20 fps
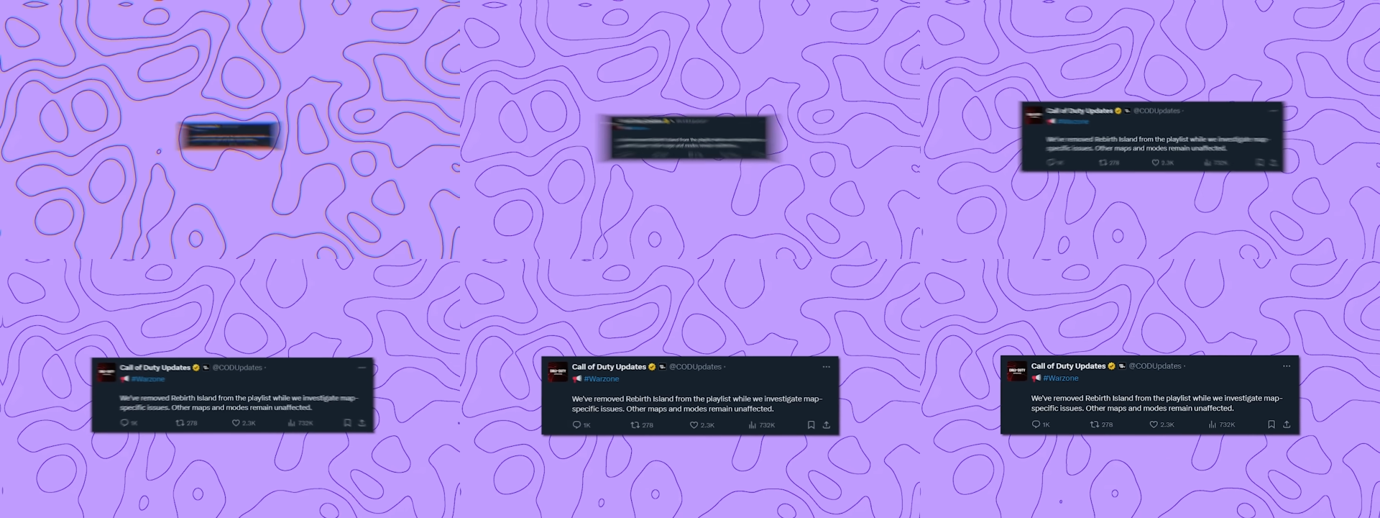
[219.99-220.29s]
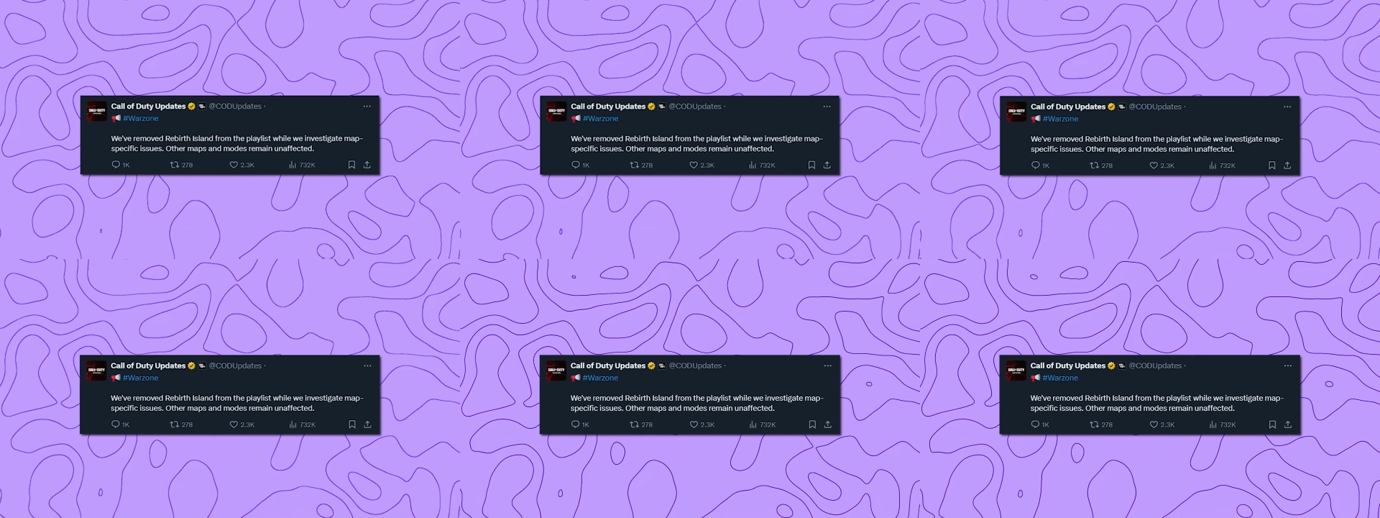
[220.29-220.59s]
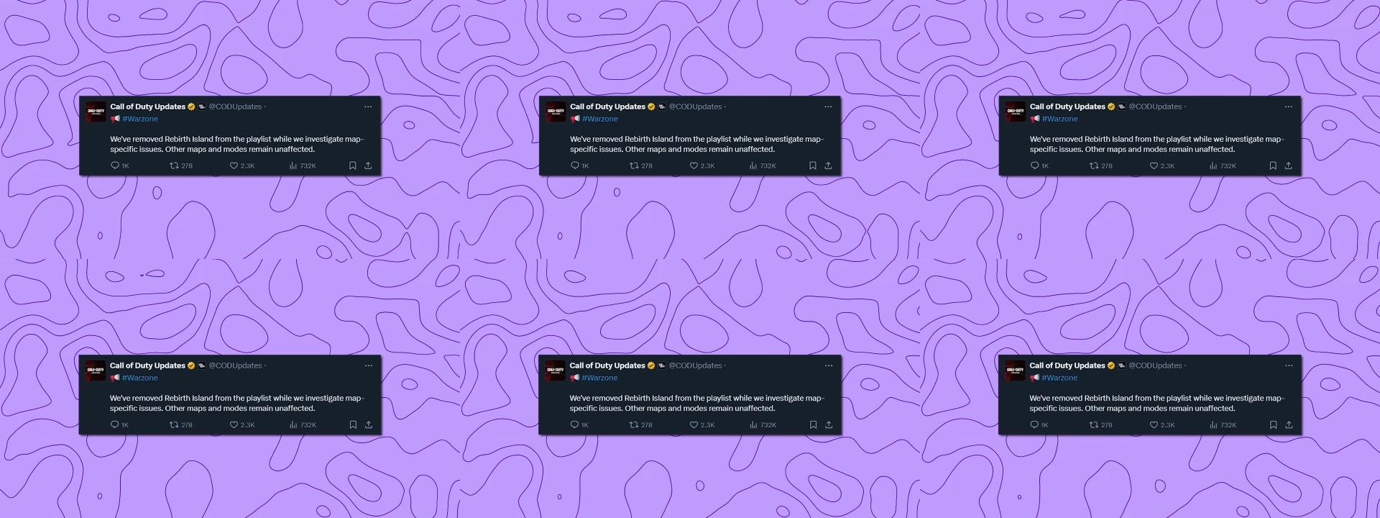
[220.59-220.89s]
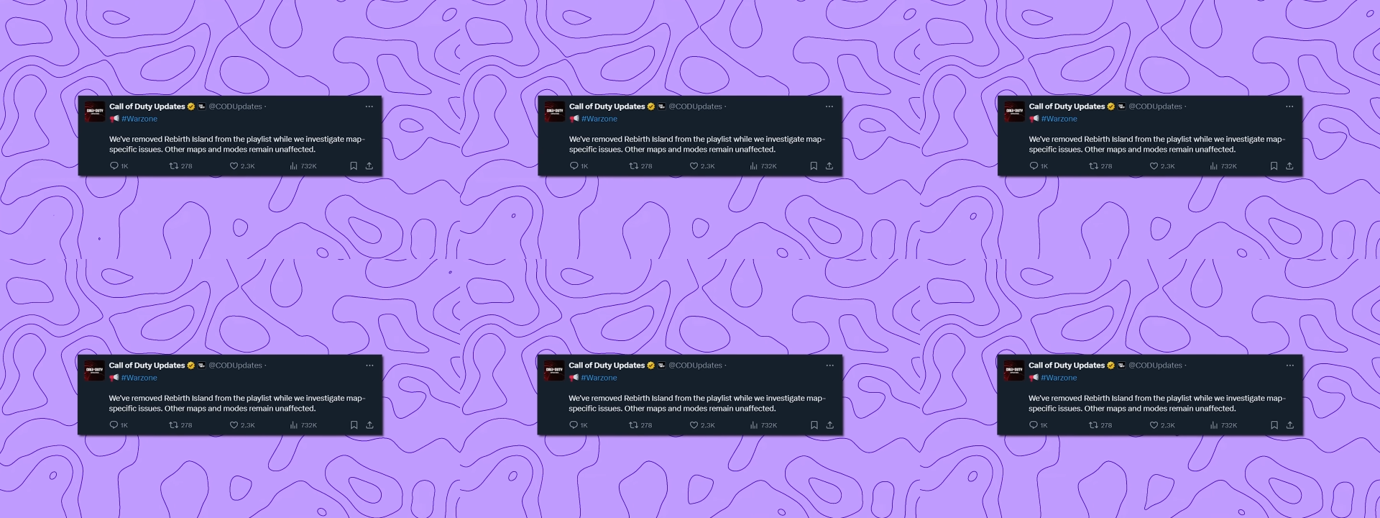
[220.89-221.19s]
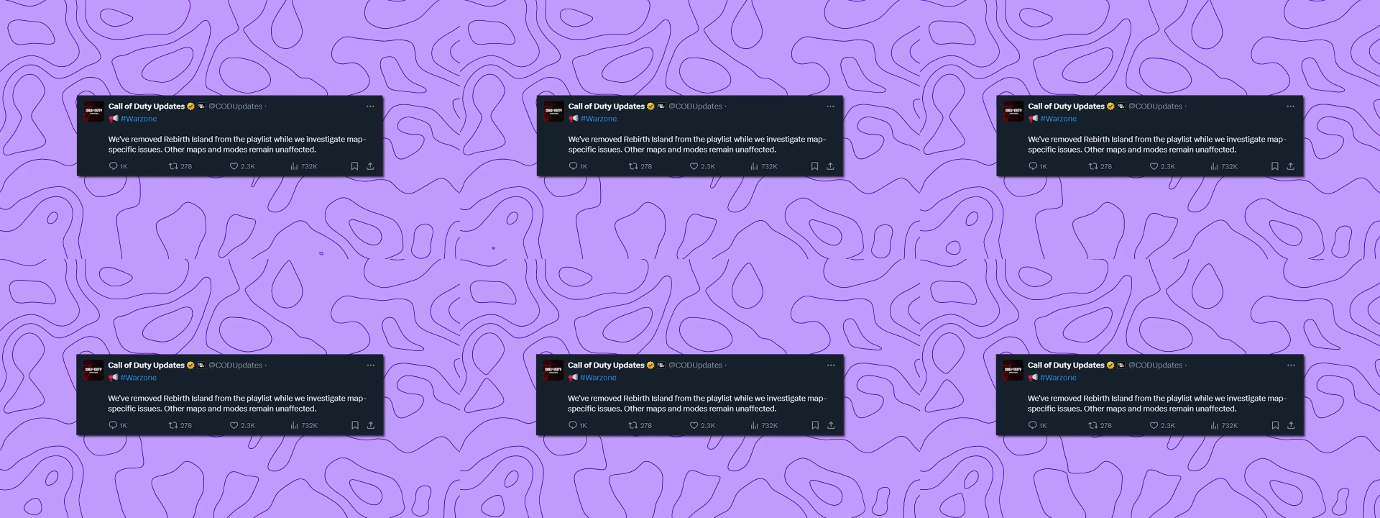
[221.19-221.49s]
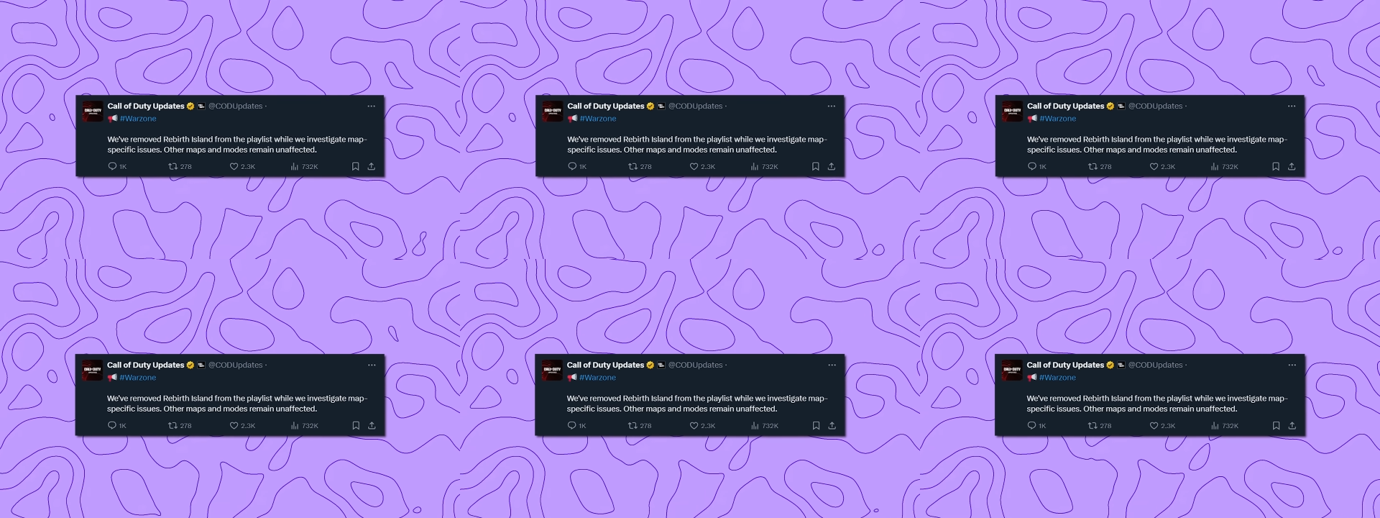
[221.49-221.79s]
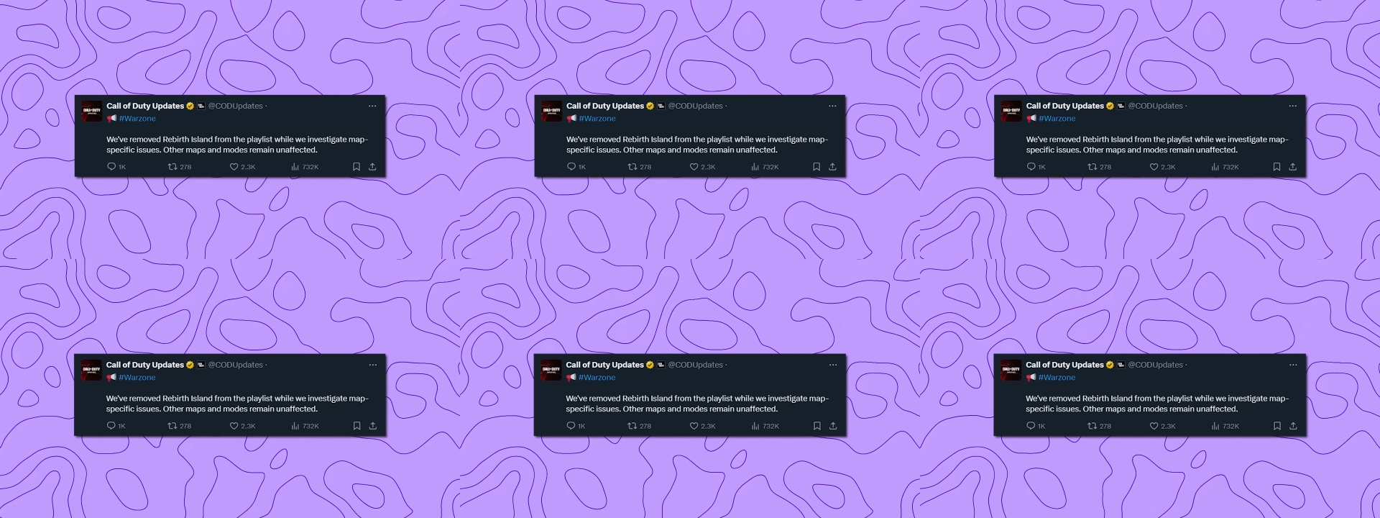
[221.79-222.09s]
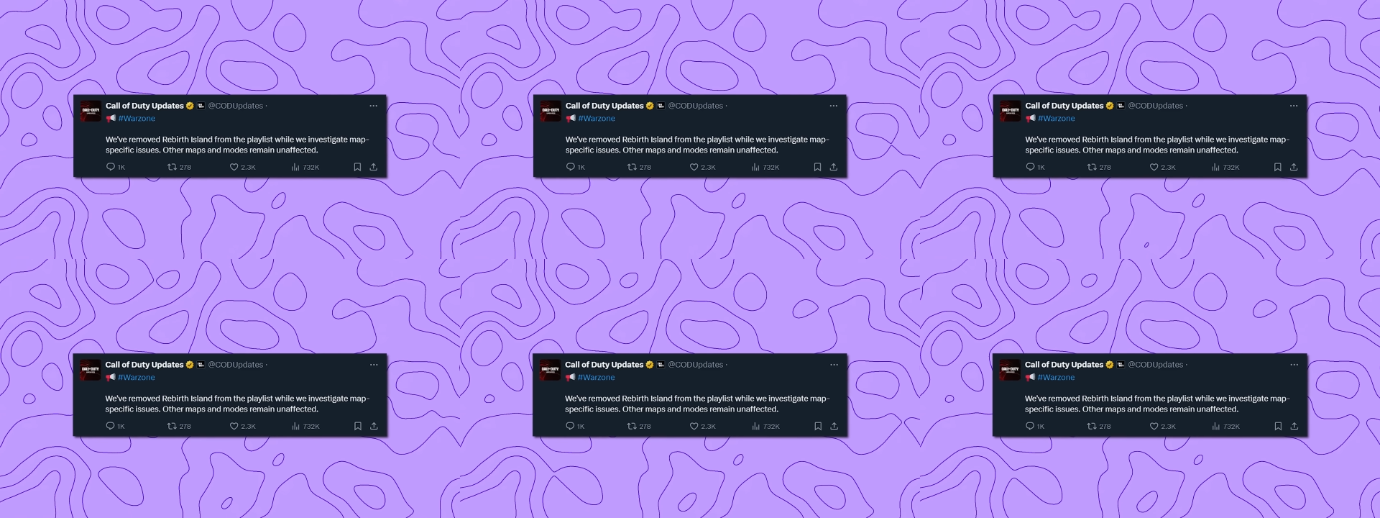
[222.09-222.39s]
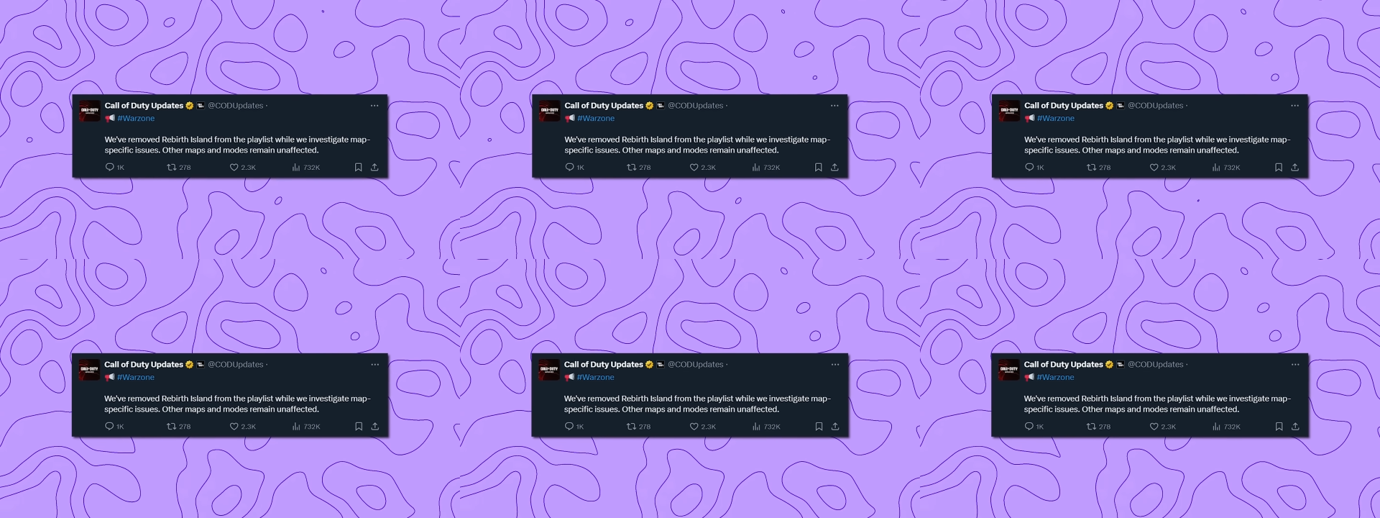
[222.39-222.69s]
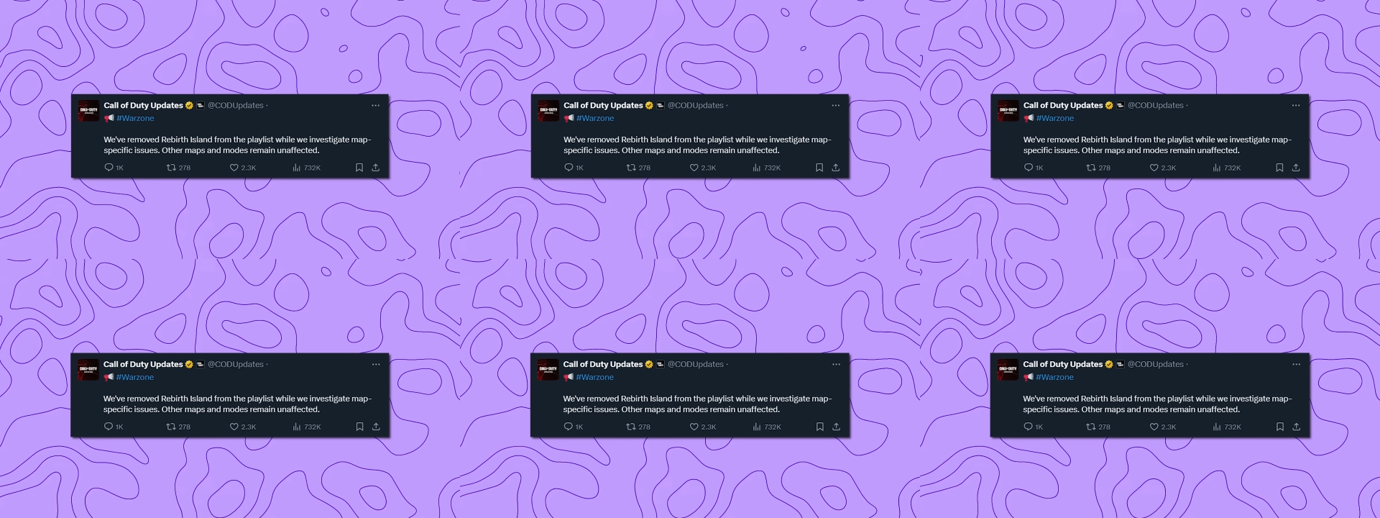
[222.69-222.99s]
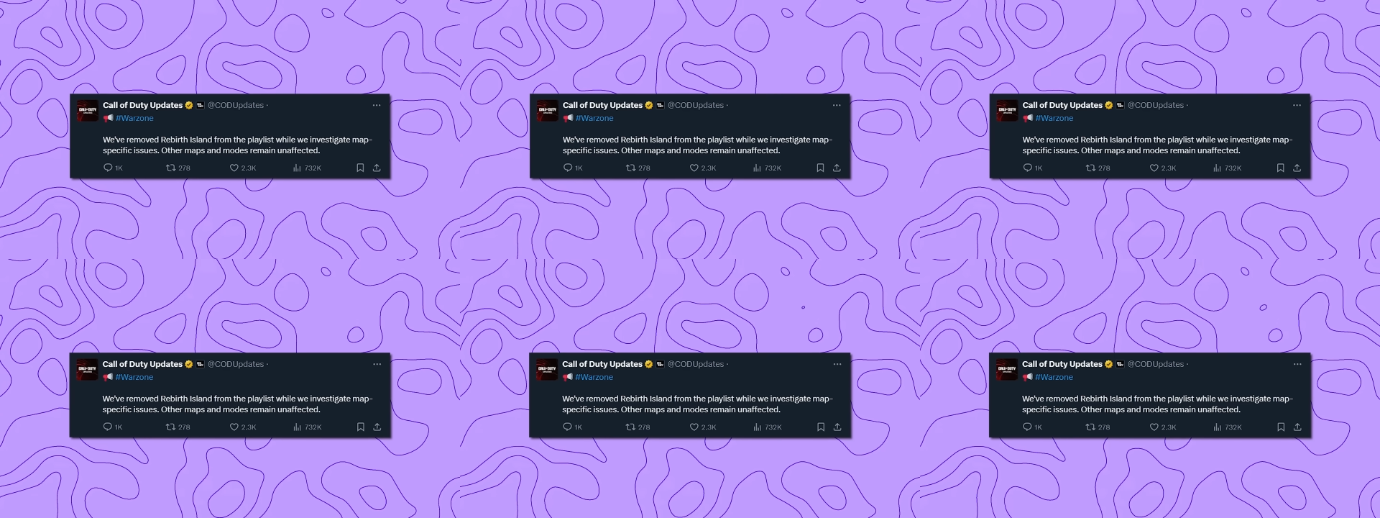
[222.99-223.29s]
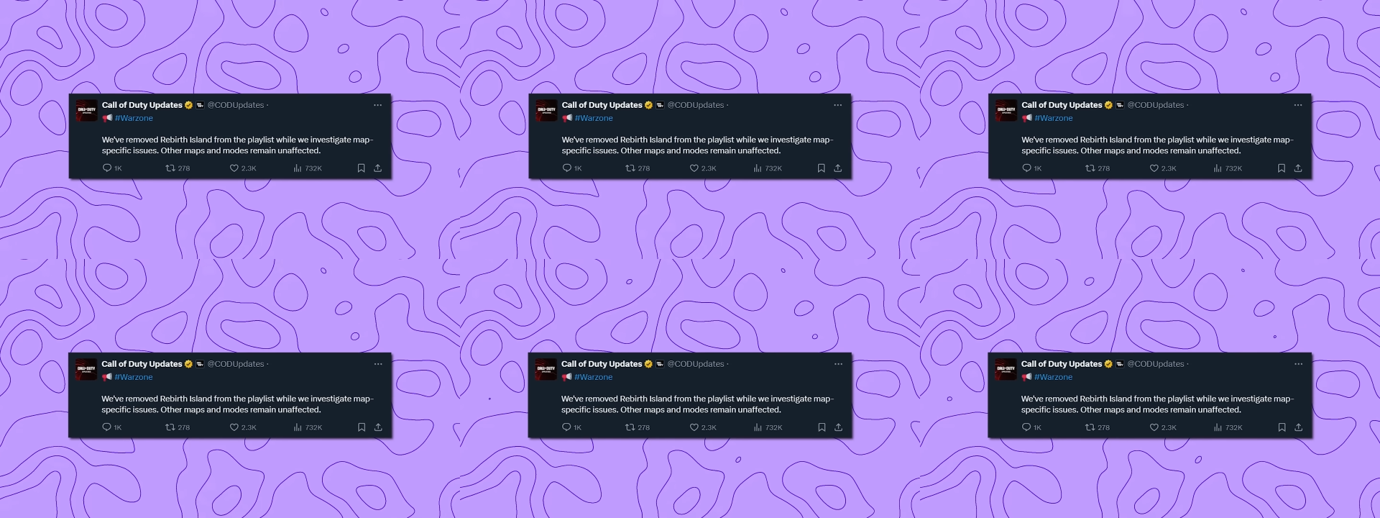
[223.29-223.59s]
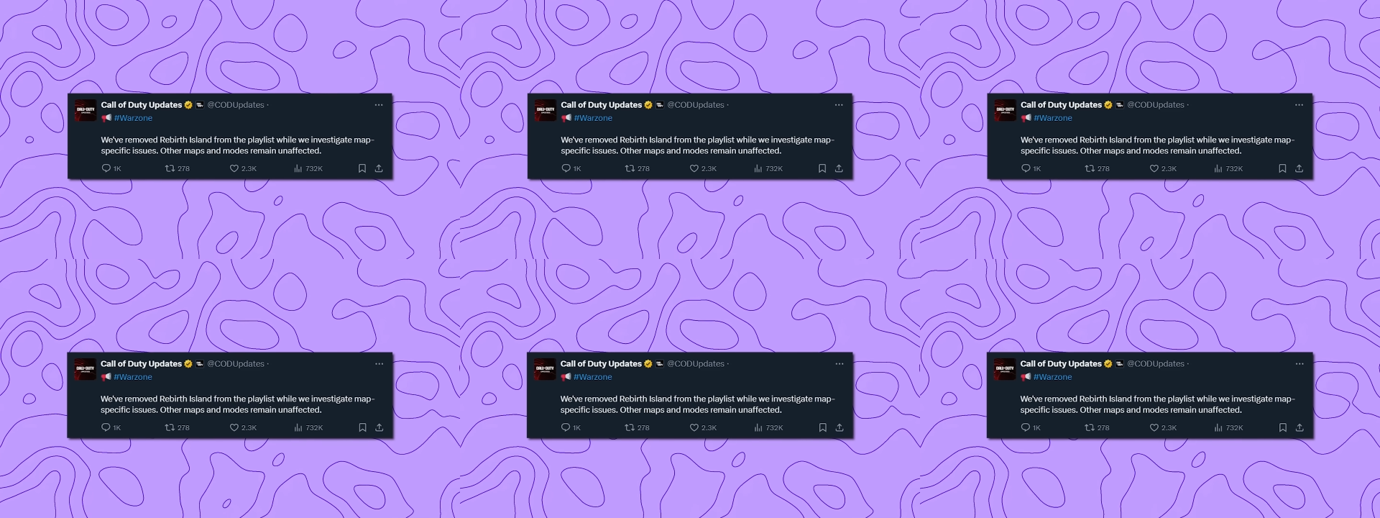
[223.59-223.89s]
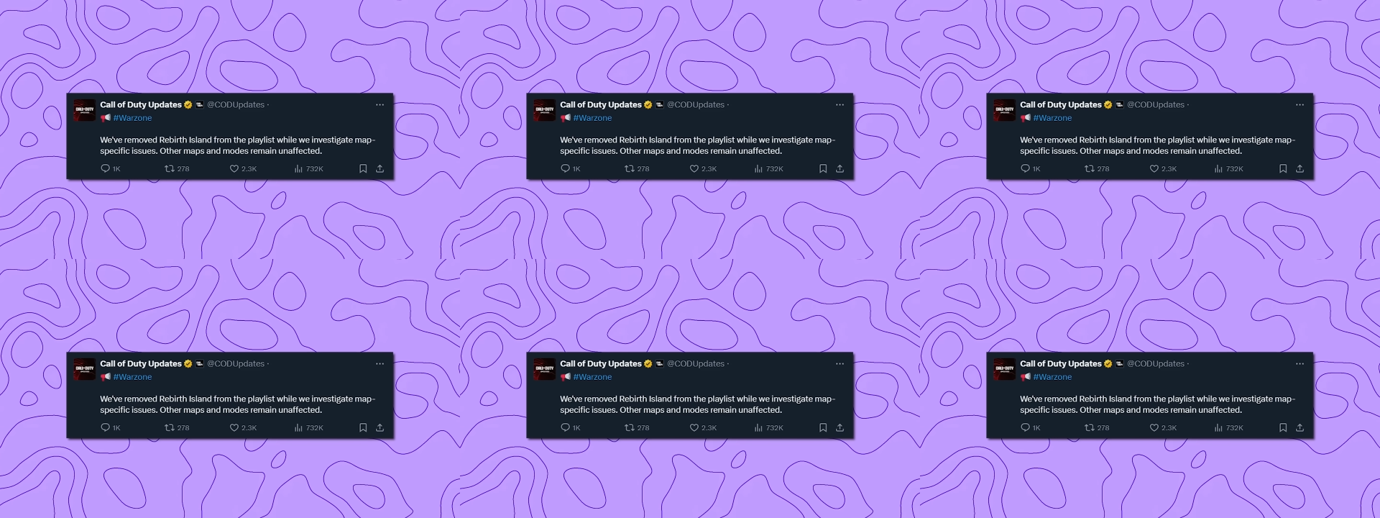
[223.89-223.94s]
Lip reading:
(no speaker visible)